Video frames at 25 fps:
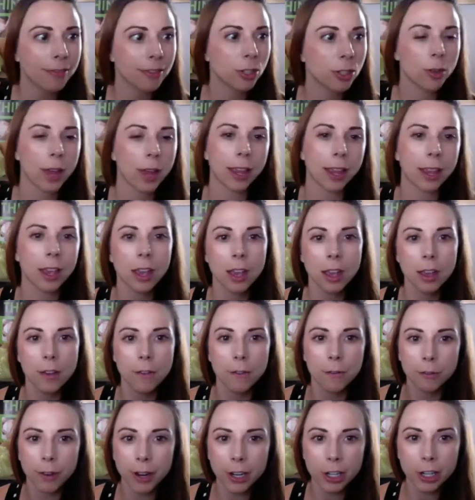So like
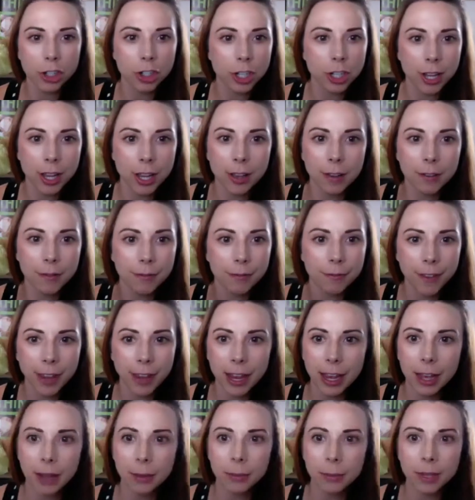friendship,
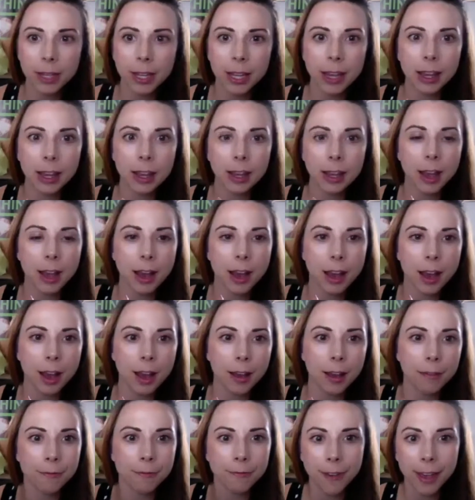family,
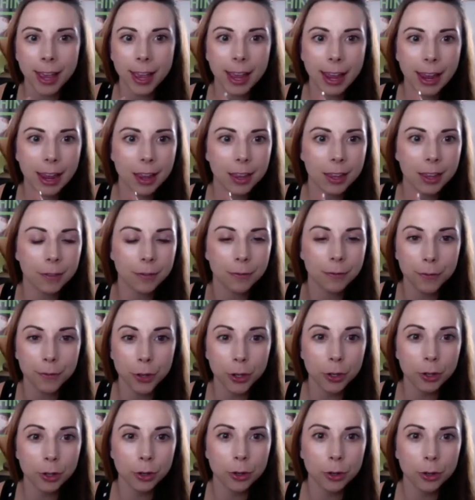faith,
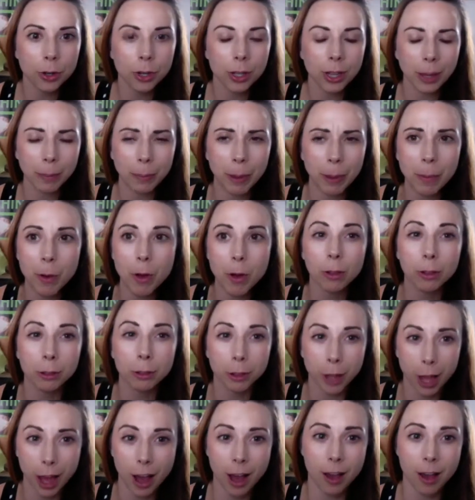food. Like people
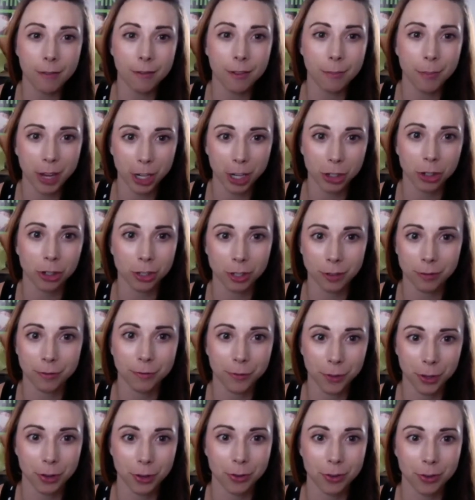love pictures of
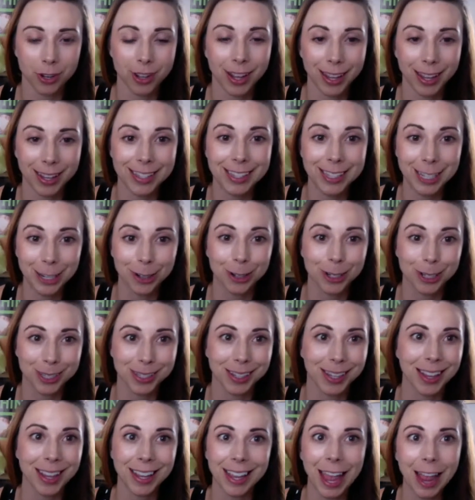food. Like
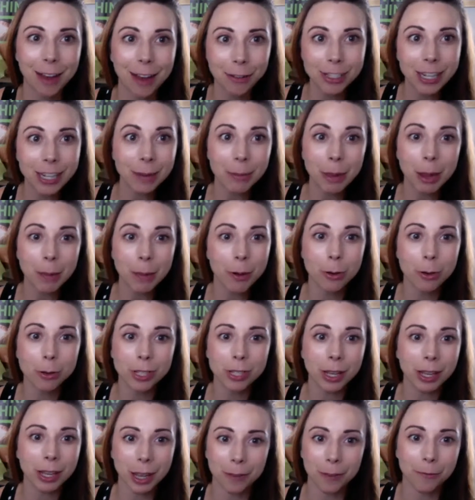seriously, like every time I post
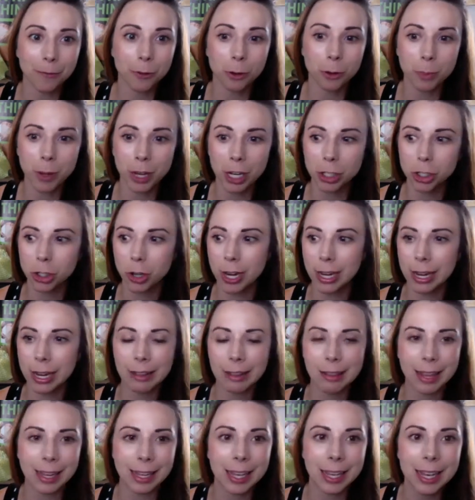like a food picture, I get
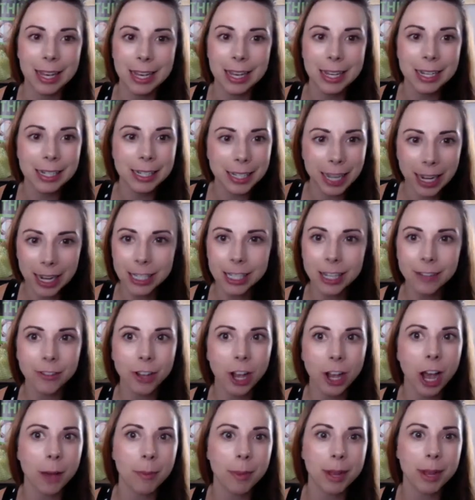like tons of
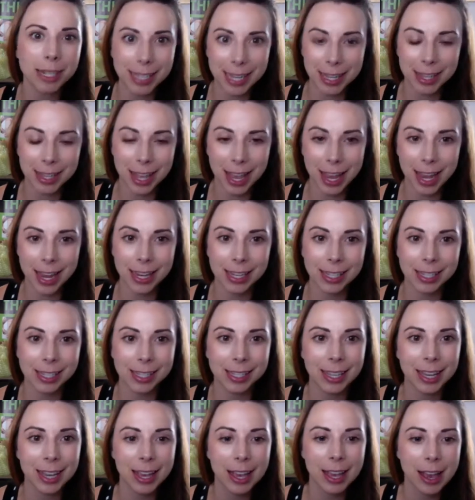comments and
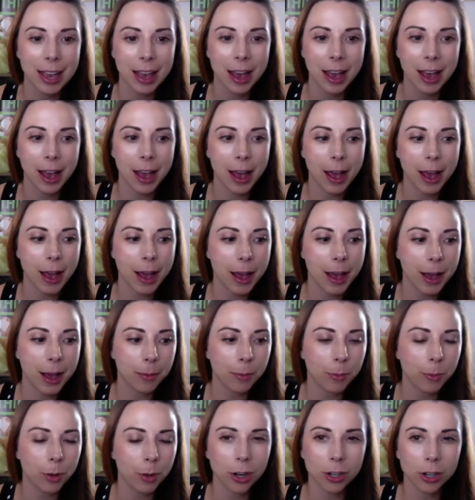likes.
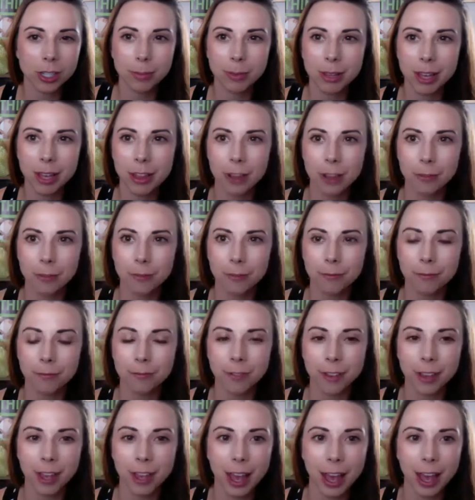What are some of the other
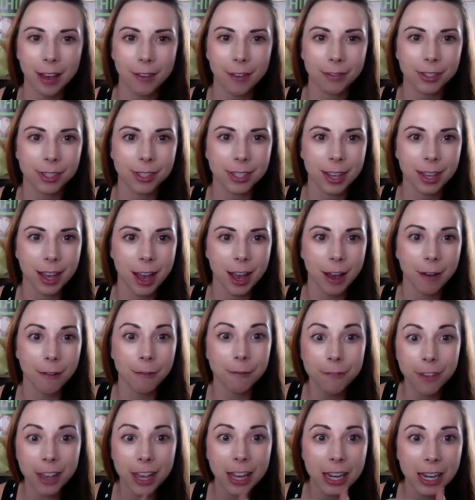F's?
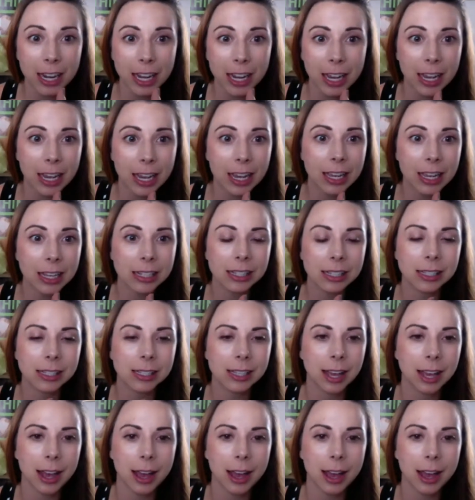Fitness,